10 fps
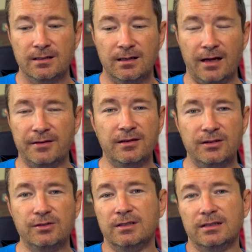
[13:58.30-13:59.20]
I think
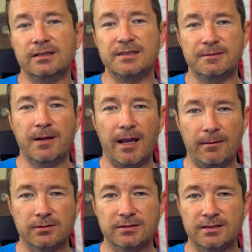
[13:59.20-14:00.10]
you'll at least be
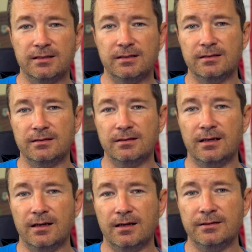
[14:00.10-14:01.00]
able to,
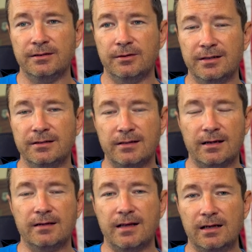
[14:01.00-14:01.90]
uh, you know, get
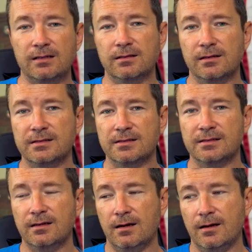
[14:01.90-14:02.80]
that that clearance.
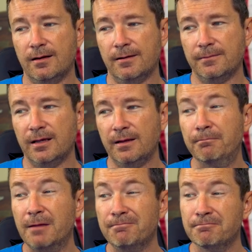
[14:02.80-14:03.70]
Um, it,
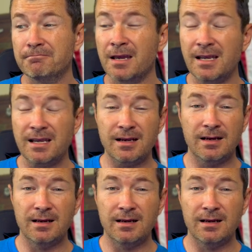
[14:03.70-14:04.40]
it may